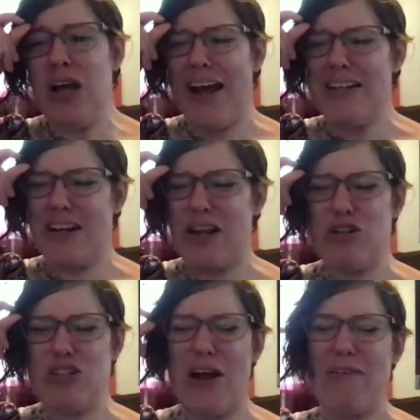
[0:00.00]
It's like you
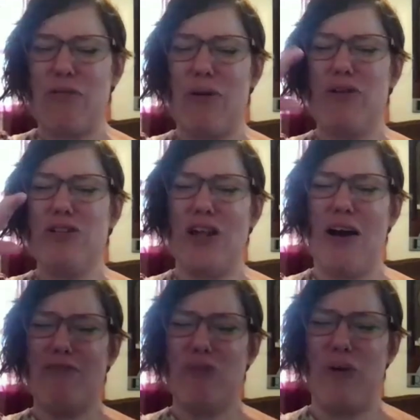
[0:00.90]
just have
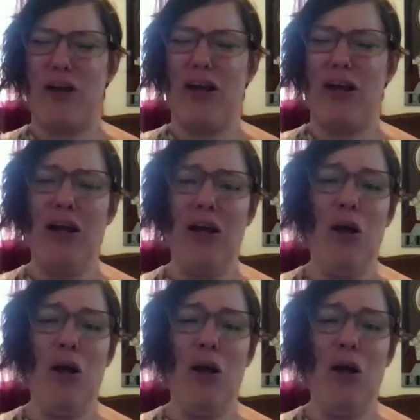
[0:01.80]
to be